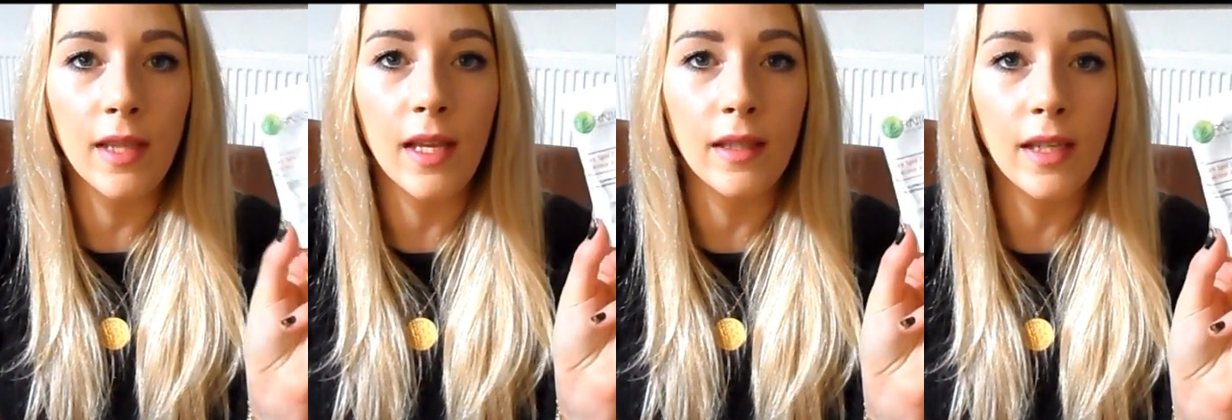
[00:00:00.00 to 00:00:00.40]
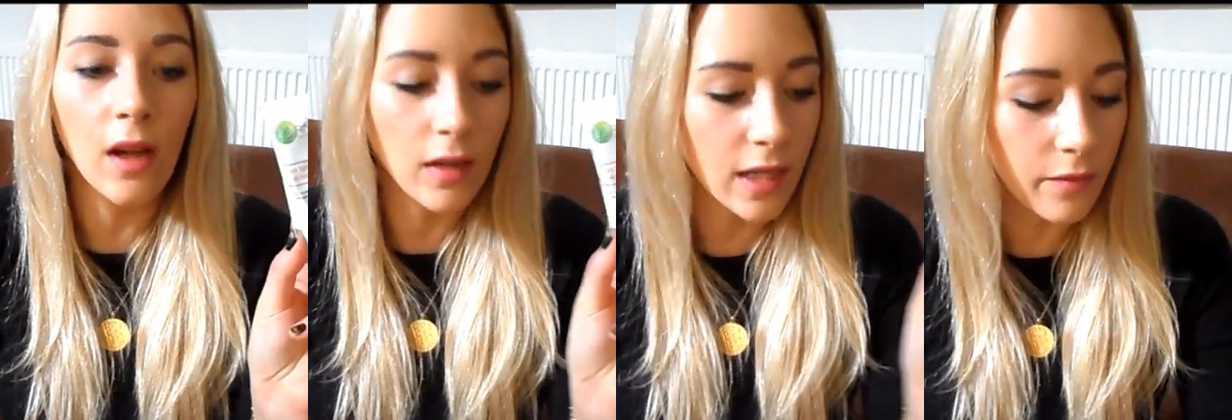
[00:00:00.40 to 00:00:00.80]
then the
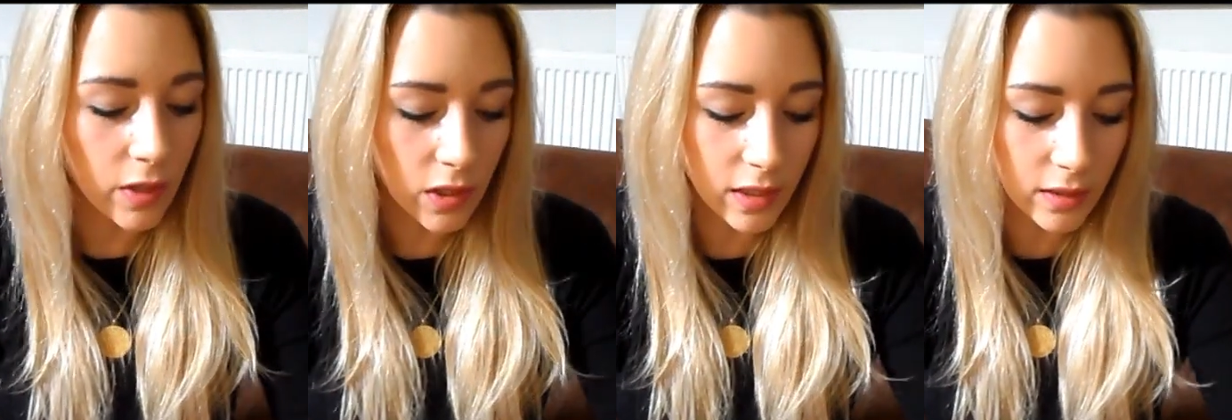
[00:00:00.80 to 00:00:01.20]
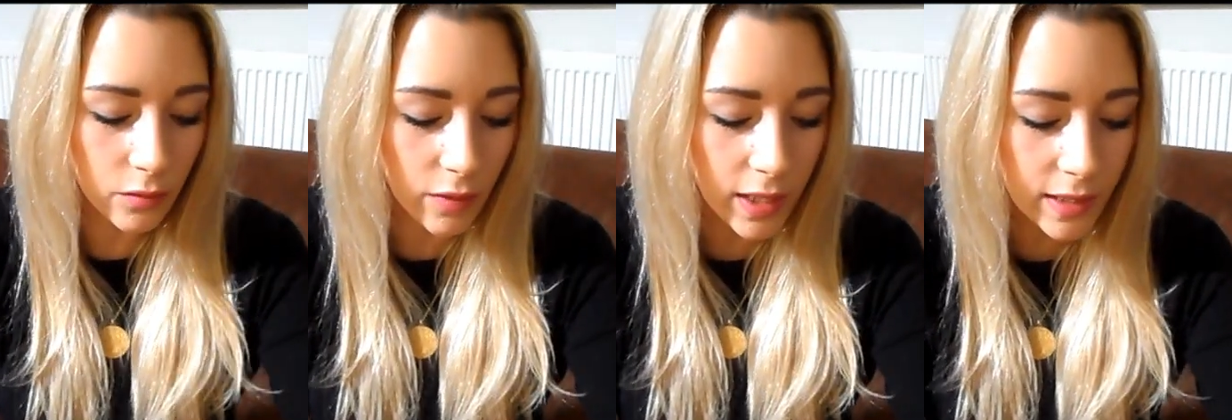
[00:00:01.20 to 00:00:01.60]
Garnier version is
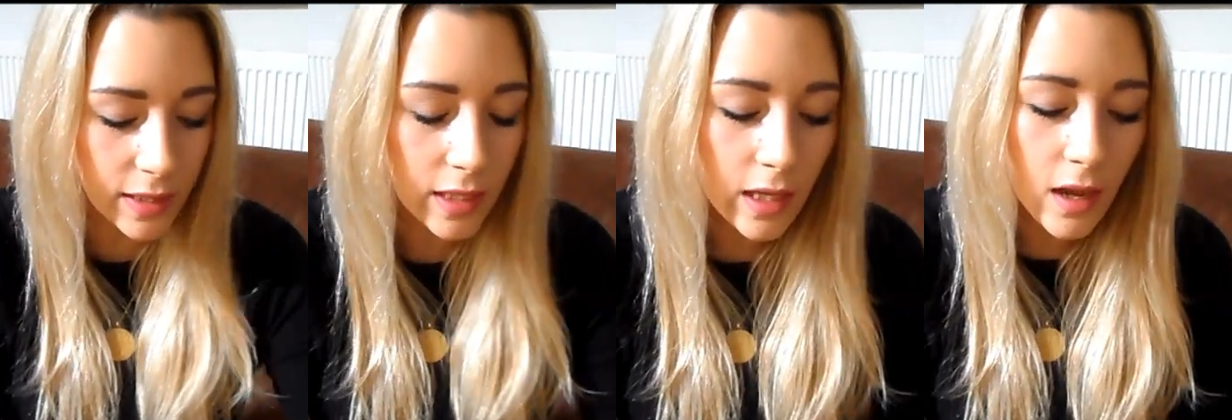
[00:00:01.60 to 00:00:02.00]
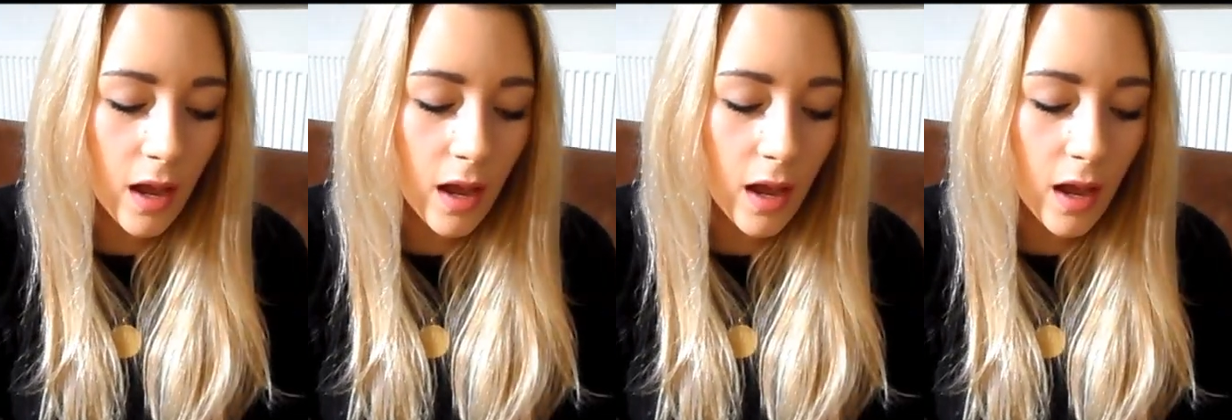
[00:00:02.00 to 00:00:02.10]
great.